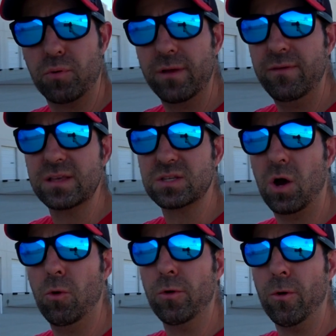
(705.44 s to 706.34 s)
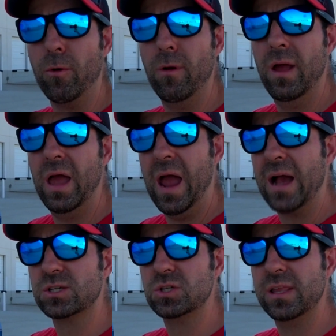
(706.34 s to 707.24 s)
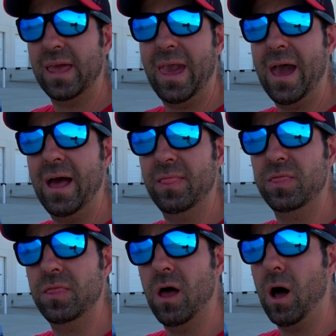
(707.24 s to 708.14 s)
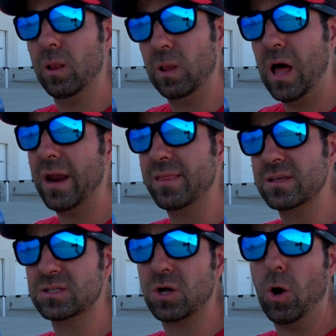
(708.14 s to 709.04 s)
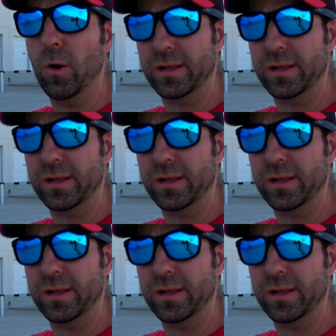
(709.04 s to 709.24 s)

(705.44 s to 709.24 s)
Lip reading: previous owner actually had a lot of this car